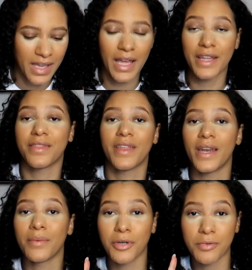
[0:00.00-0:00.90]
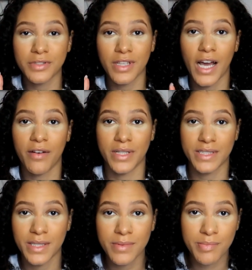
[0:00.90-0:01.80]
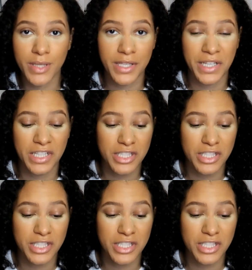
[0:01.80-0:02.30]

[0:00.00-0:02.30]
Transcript: And then I'm going to have my Teams meeting